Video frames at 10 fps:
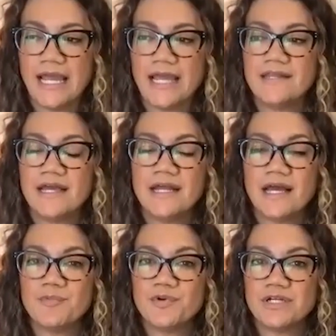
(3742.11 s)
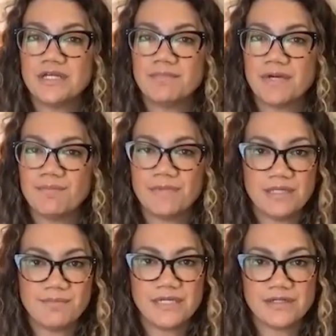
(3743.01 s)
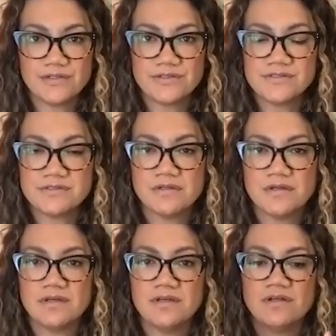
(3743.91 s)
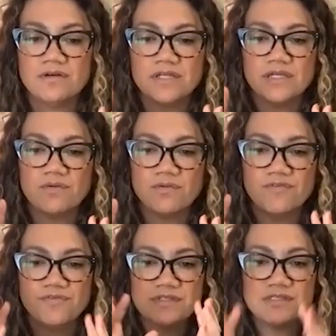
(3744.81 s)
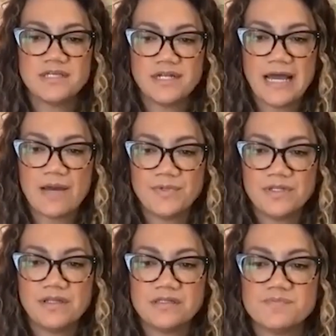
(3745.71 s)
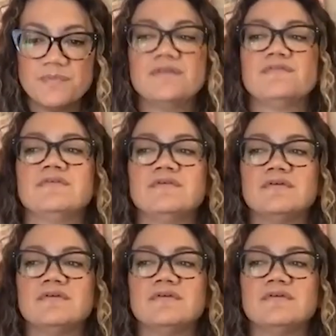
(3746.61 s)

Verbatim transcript: And then I put in my money makers. You know, like if this is going to happen this month,